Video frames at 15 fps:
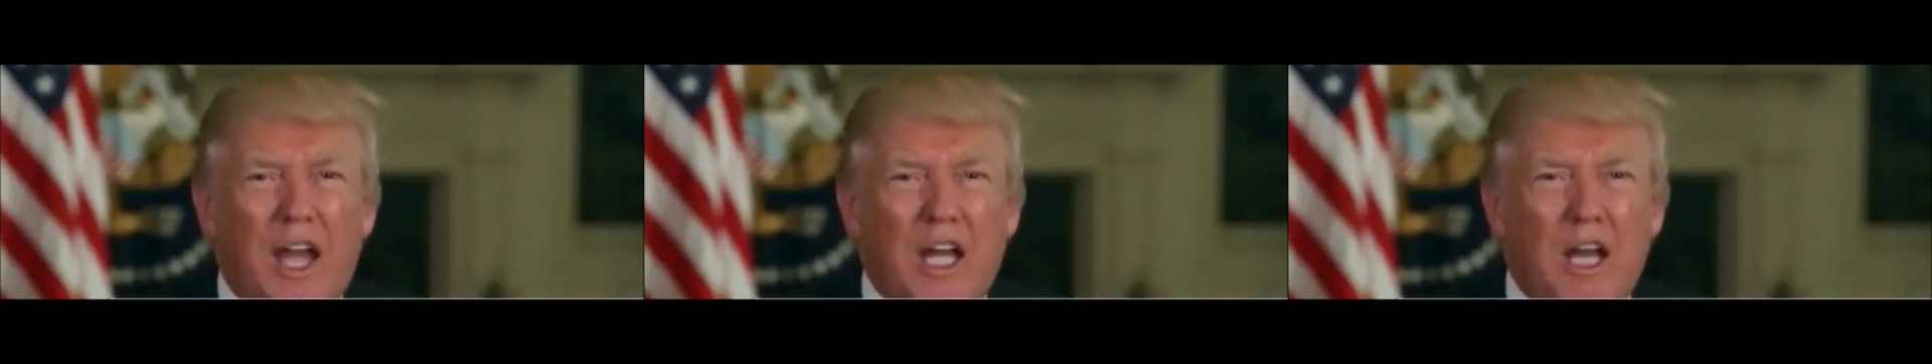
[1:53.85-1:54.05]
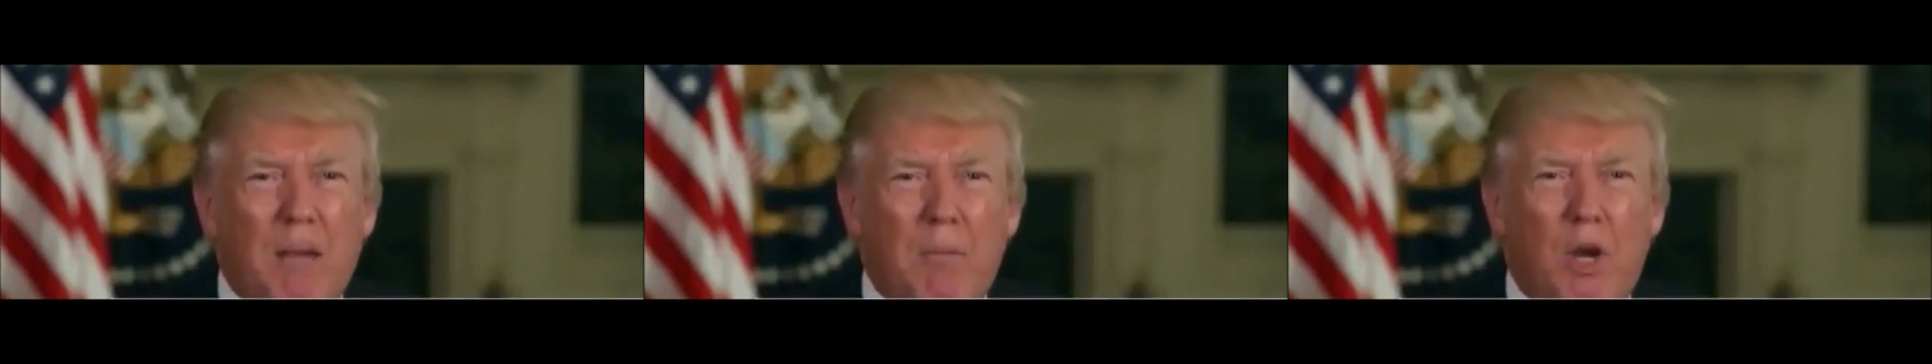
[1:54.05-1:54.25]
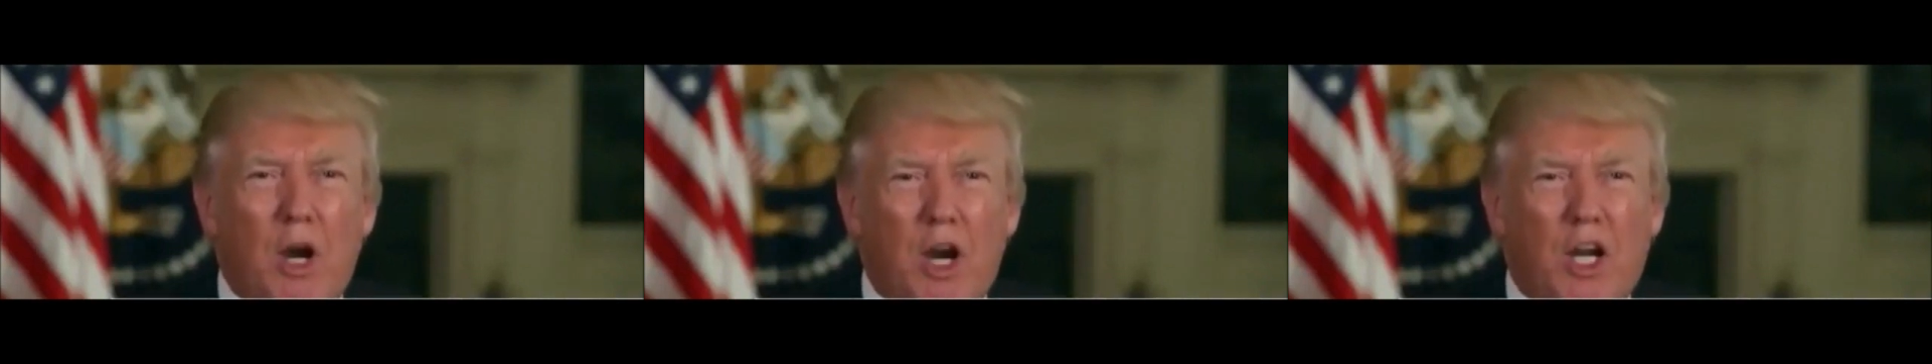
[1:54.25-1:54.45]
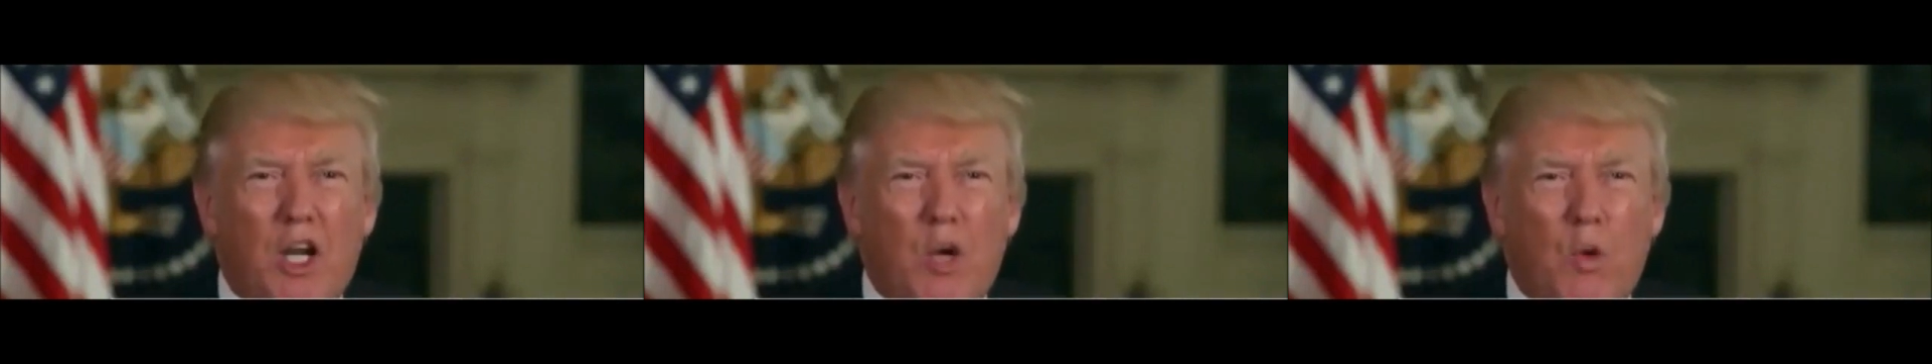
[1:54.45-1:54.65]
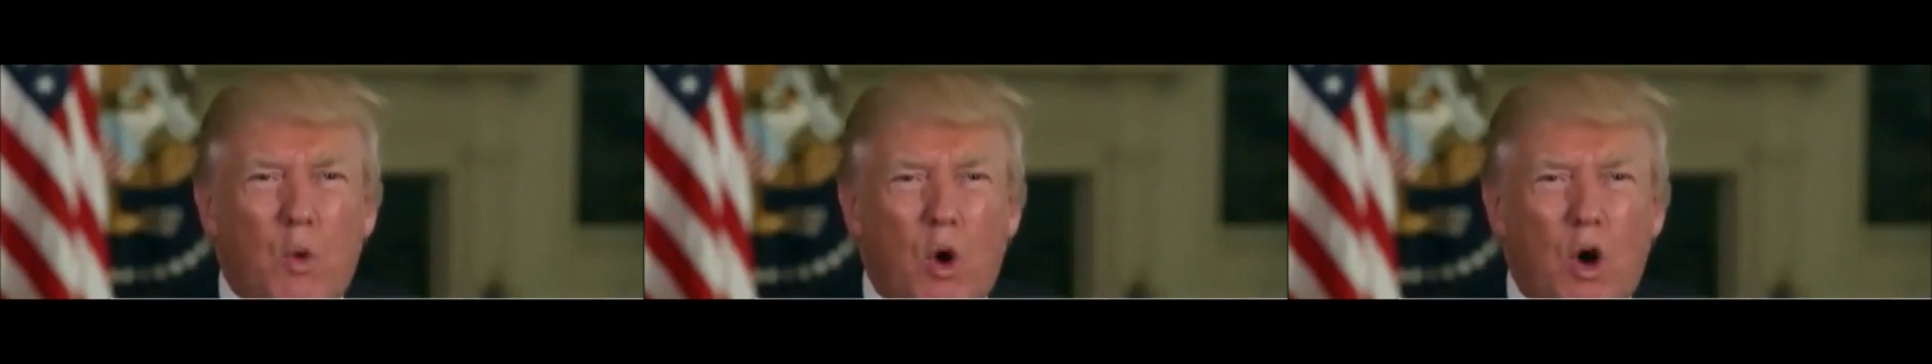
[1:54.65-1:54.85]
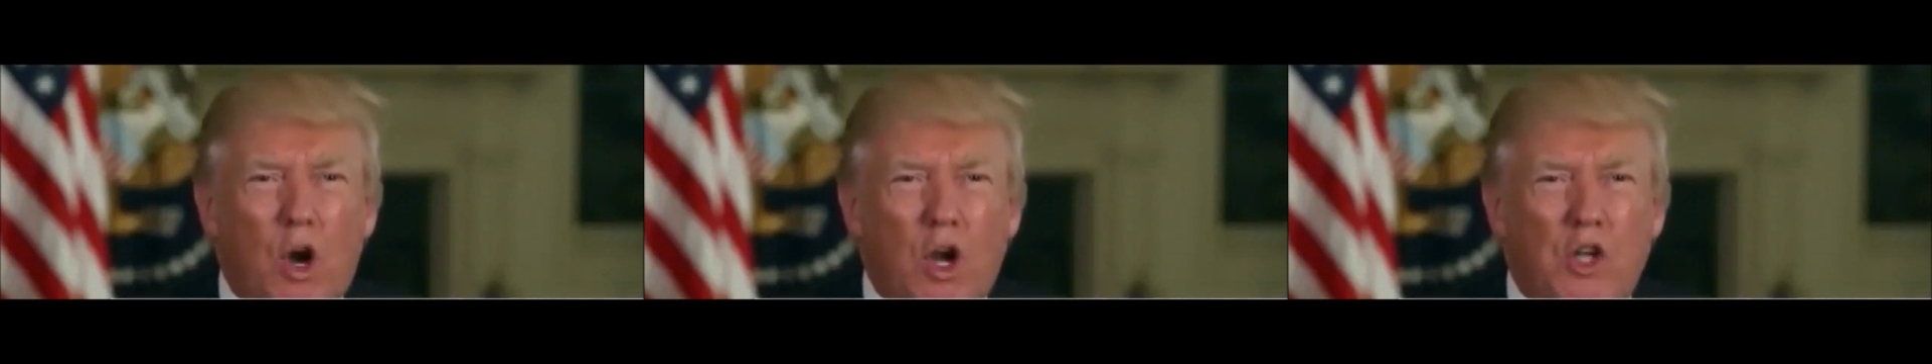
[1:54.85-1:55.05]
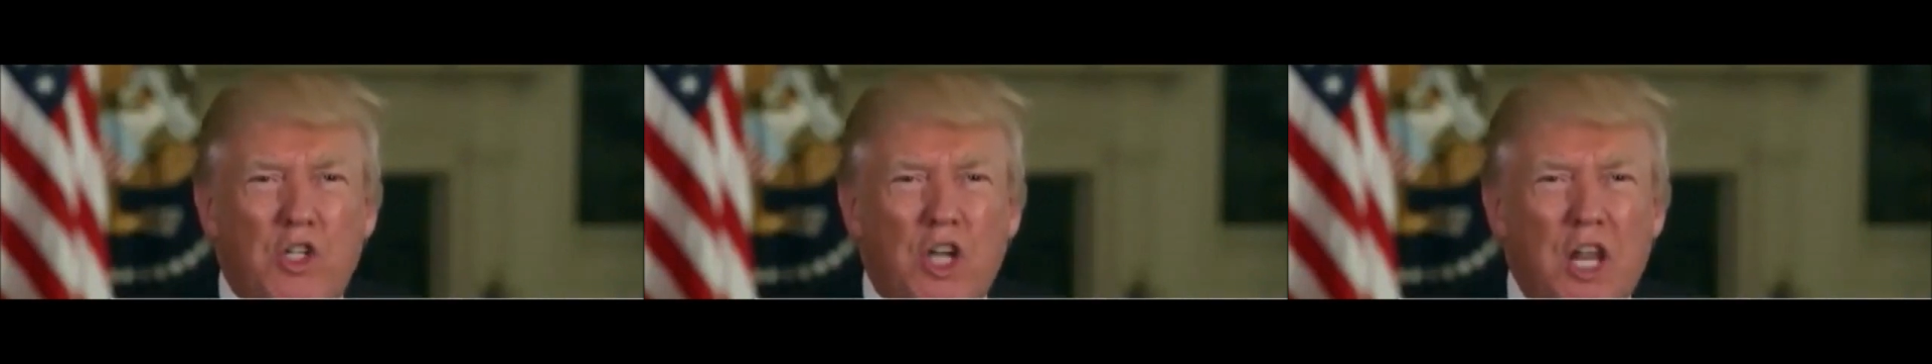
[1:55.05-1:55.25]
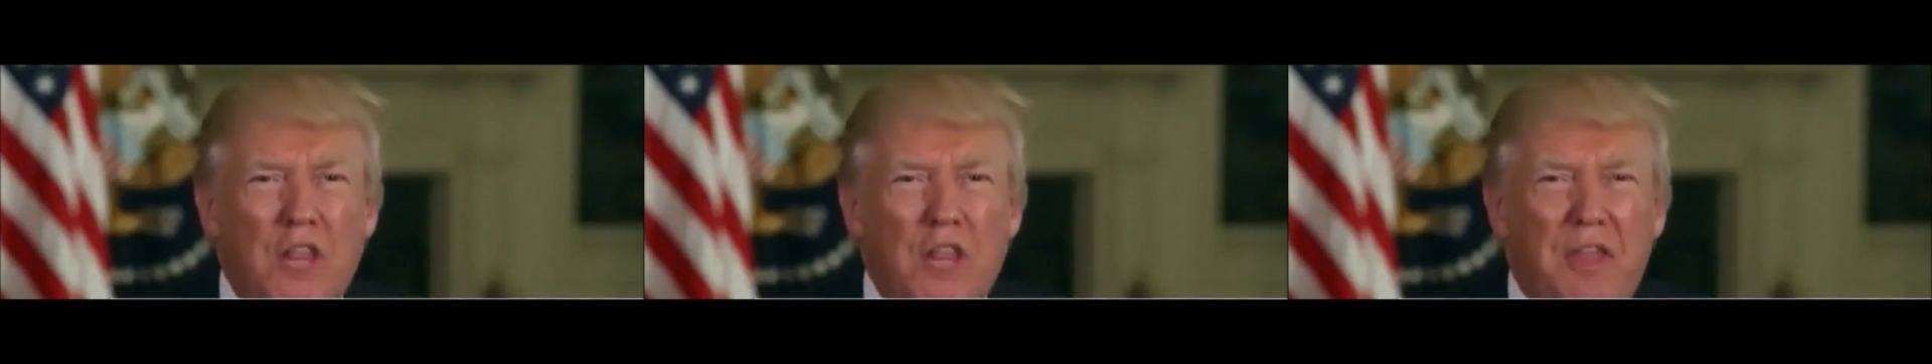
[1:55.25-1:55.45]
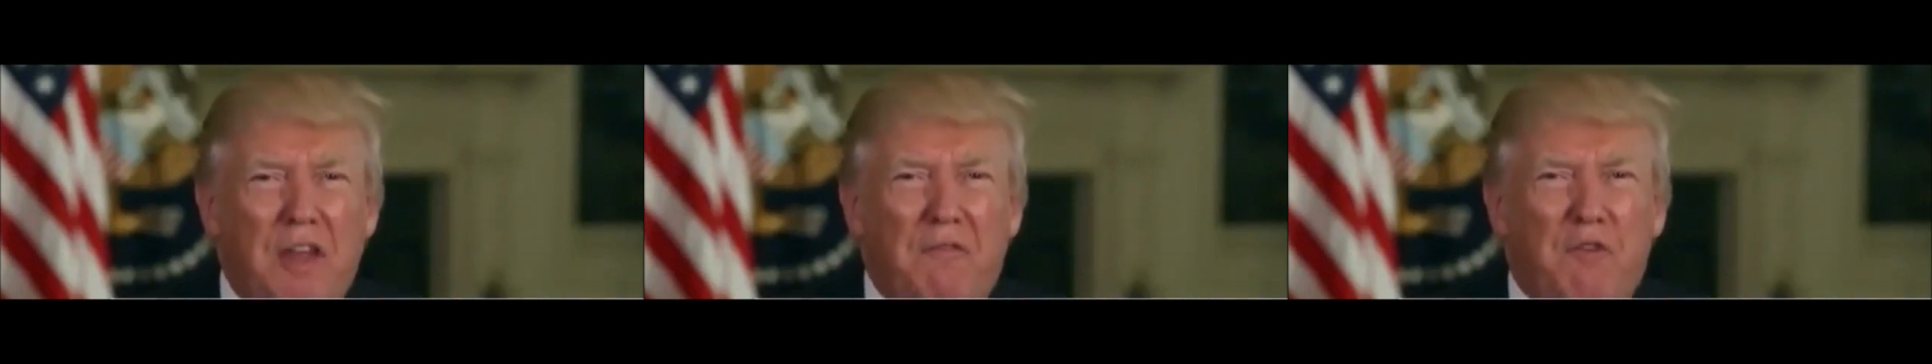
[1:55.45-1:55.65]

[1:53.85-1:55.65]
great American words